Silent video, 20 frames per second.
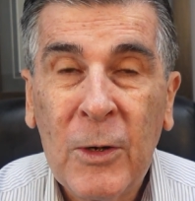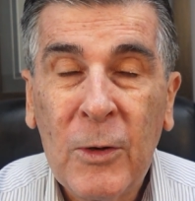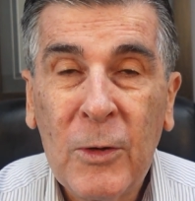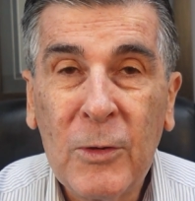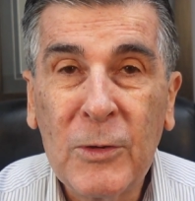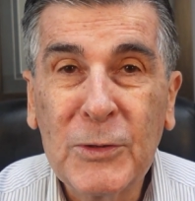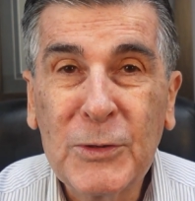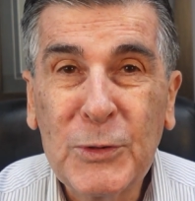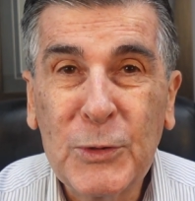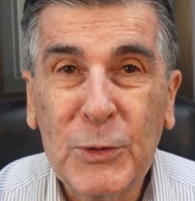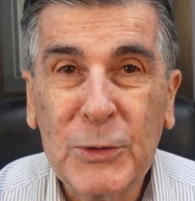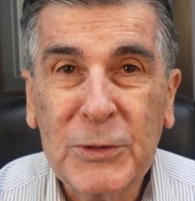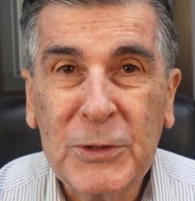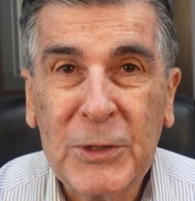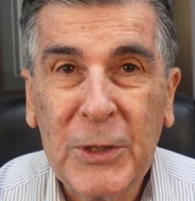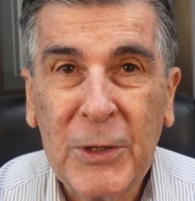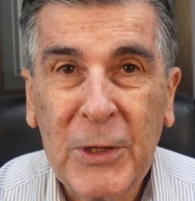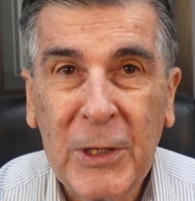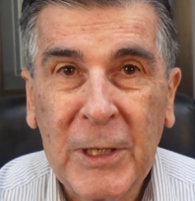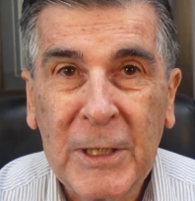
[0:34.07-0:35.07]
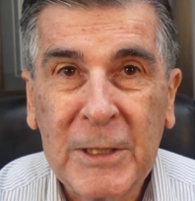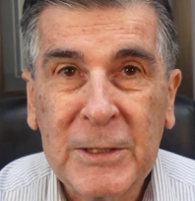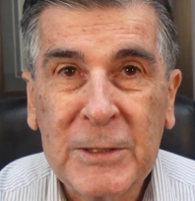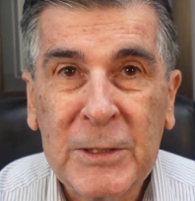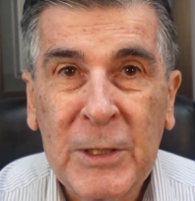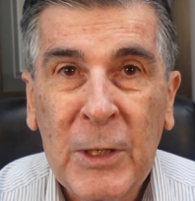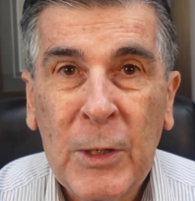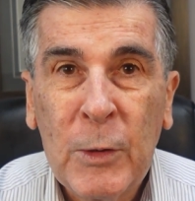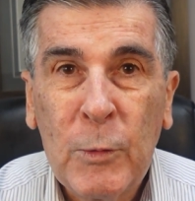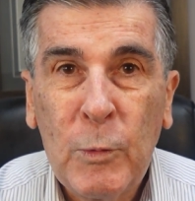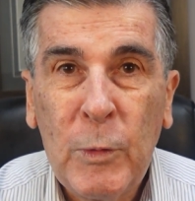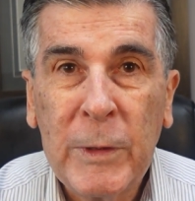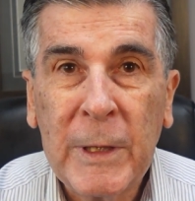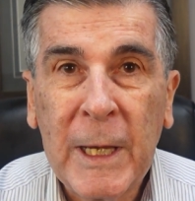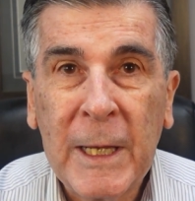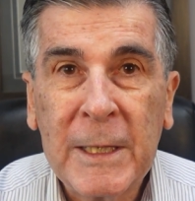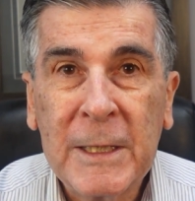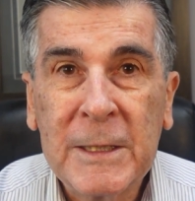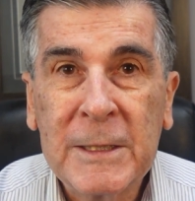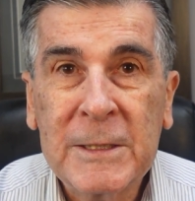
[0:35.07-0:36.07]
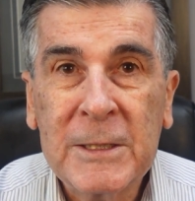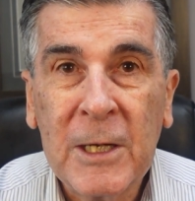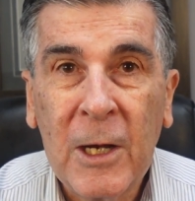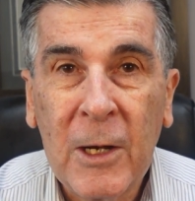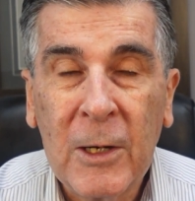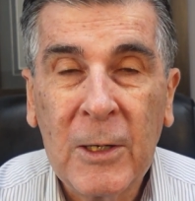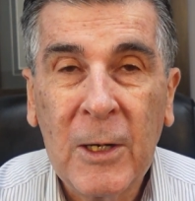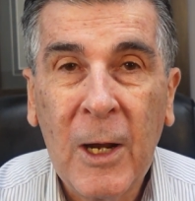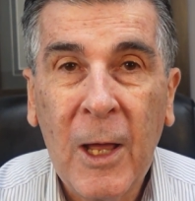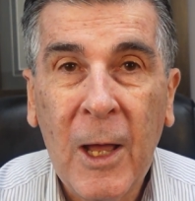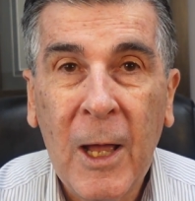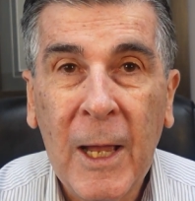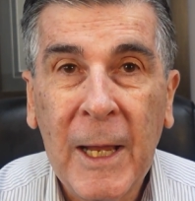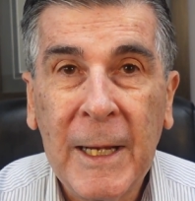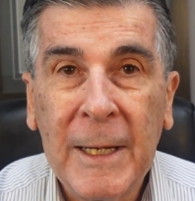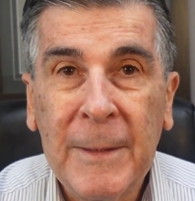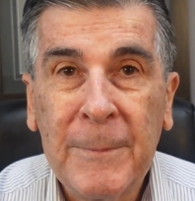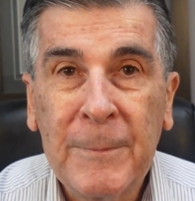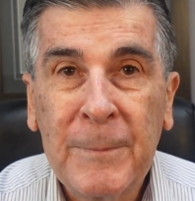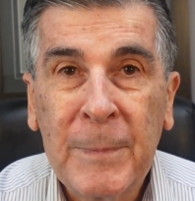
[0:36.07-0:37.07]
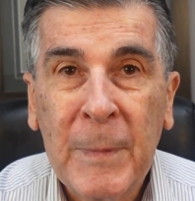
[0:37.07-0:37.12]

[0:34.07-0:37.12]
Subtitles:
all sorts of things with others online.